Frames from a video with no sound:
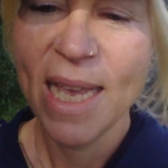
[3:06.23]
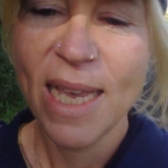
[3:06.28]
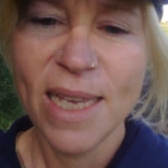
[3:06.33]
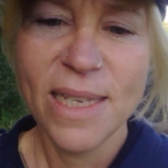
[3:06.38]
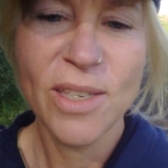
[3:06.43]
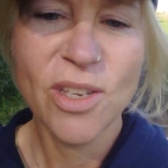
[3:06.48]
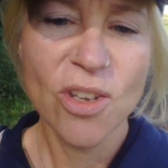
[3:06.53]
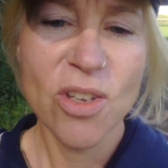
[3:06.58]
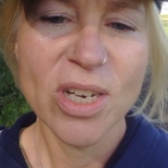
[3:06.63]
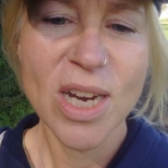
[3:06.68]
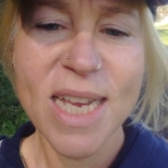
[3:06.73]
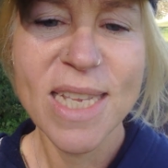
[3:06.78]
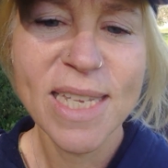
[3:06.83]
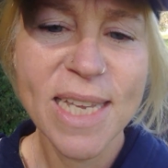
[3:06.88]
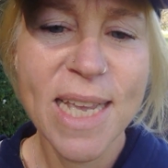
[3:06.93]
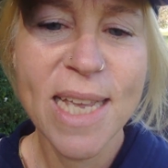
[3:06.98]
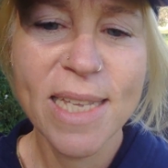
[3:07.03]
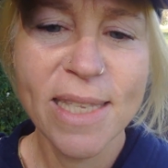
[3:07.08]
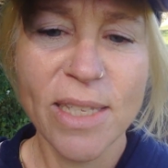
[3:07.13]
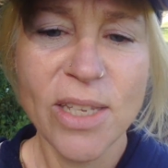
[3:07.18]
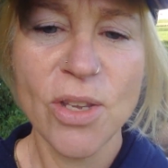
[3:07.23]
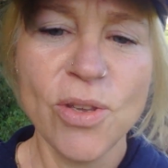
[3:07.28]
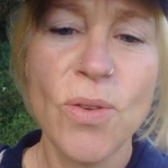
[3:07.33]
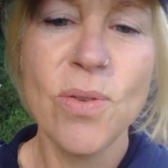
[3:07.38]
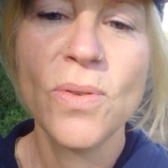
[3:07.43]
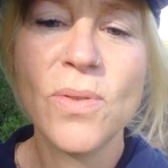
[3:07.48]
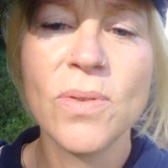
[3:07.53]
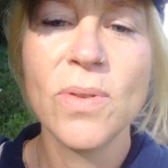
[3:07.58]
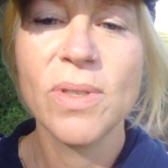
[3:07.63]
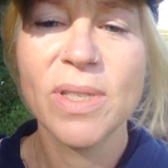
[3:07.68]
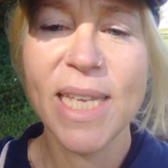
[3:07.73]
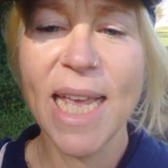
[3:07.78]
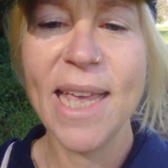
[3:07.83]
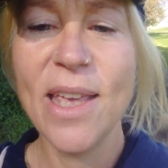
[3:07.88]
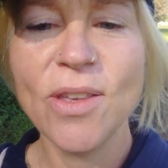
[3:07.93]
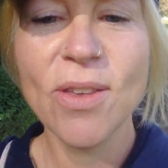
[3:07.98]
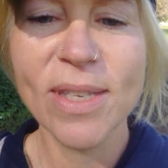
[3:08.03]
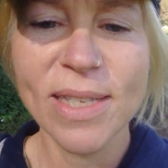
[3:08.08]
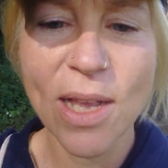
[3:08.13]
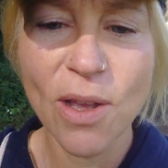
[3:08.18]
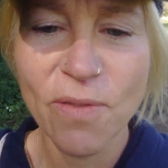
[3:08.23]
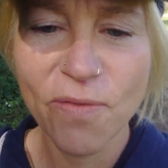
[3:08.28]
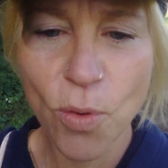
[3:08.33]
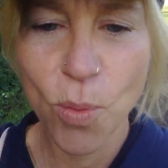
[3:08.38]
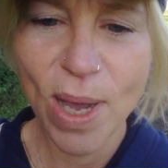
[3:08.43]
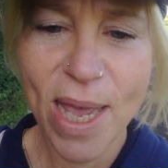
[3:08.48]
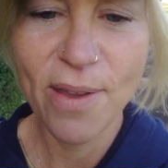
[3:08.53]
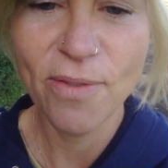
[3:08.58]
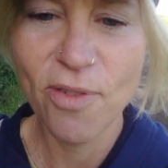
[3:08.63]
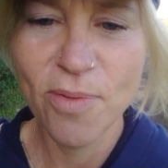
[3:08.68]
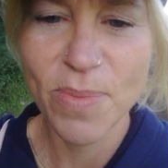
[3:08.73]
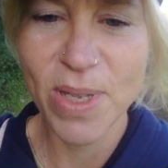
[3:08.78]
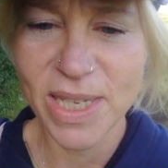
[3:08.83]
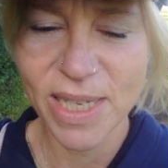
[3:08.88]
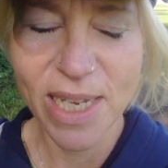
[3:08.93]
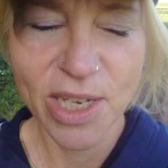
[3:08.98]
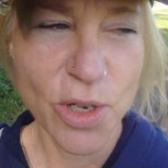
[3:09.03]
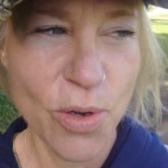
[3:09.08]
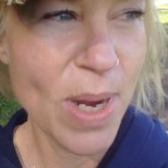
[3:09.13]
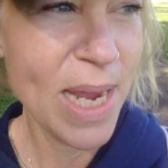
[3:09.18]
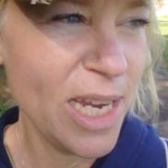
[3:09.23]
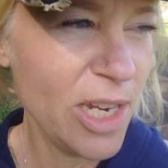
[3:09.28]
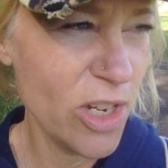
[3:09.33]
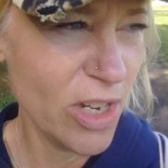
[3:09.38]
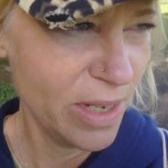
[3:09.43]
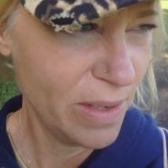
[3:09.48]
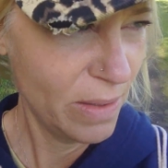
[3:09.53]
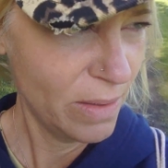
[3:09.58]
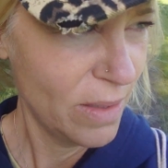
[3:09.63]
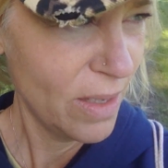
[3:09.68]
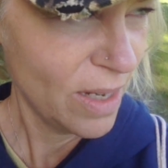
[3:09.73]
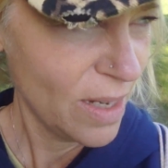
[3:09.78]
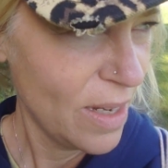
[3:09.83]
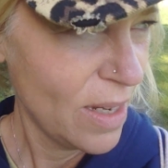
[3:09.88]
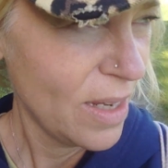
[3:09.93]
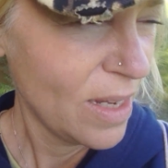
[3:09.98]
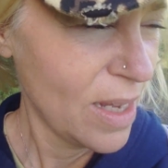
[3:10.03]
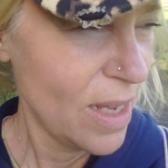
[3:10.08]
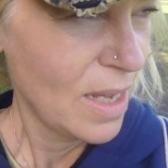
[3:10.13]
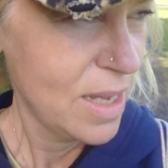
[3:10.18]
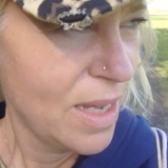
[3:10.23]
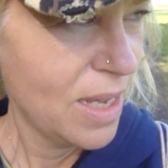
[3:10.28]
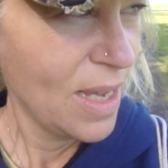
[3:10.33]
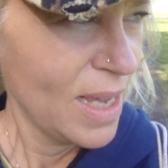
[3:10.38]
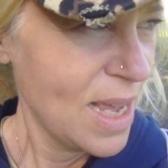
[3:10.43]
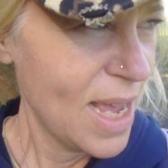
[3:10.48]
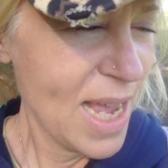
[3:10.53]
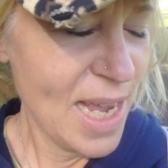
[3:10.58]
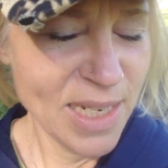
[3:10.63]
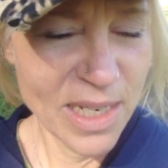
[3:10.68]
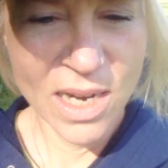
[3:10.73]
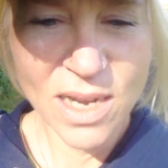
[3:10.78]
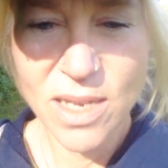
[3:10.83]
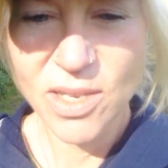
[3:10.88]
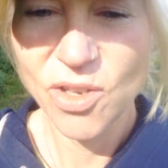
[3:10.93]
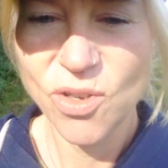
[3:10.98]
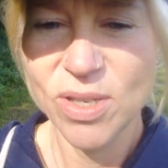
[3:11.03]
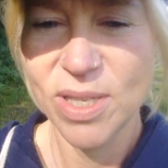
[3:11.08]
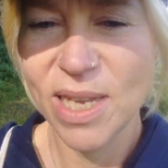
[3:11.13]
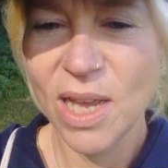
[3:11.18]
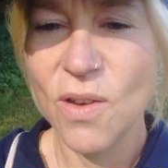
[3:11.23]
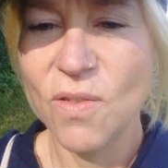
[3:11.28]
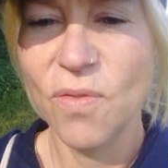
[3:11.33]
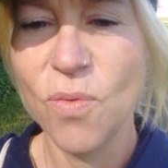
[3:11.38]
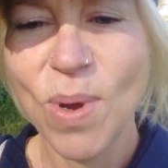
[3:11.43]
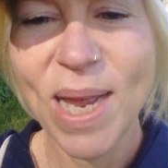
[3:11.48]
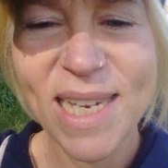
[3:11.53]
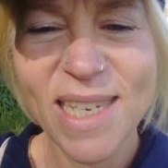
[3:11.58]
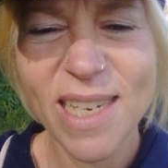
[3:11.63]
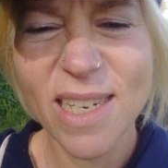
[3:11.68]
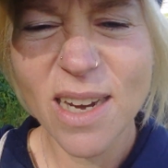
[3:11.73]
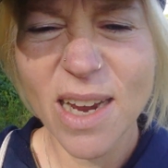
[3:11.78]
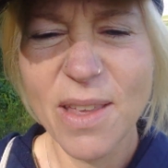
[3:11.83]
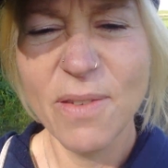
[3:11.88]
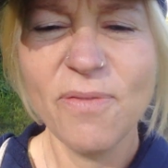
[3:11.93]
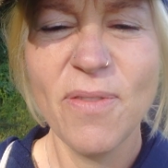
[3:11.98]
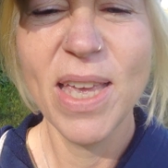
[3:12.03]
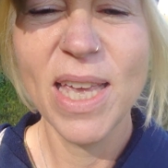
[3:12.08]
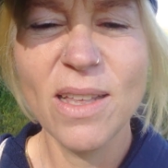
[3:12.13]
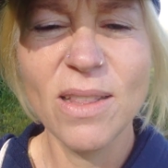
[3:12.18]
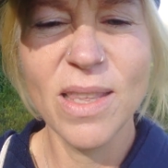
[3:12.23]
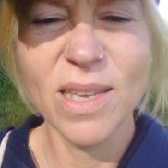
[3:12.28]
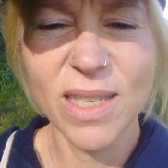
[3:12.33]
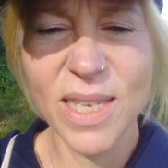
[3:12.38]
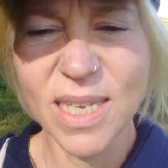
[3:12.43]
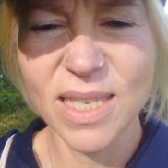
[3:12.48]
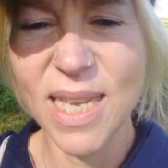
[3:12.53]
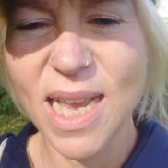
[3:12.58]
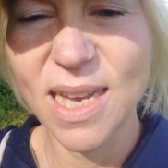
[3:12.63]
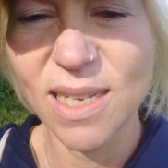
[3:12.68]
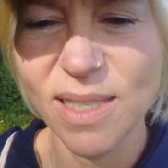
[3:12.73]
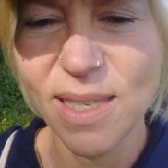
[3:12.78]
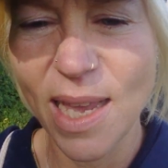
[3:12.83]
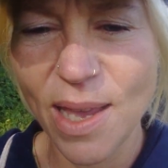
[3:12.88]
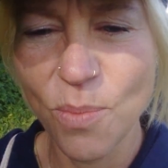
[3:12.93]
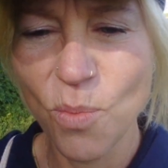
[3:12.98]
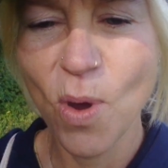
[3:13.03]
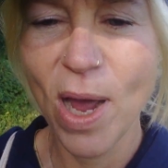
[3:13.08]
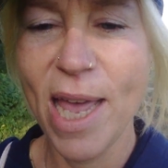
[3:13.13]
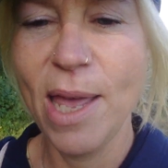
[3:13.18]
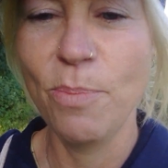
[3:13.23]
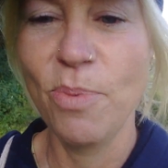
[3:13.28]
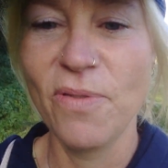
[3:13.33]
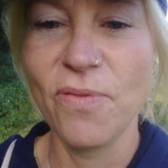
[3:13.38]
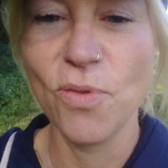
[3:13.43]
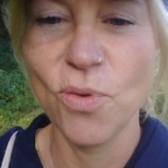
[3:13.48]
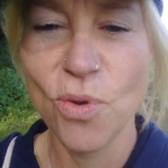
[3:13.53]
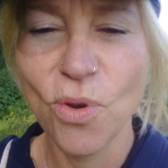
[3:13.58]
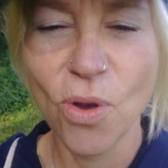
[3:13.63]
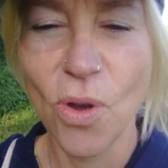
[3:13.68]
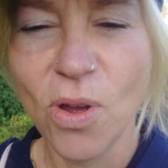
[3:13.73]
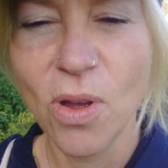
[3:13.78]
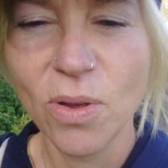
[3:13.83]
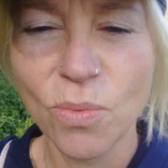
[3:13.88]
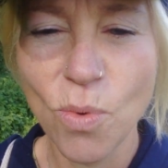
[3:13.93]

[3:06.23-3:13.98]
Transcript: it's a good idea to take yourself away from the situation and ask yourself, when did I feel this exact same way before?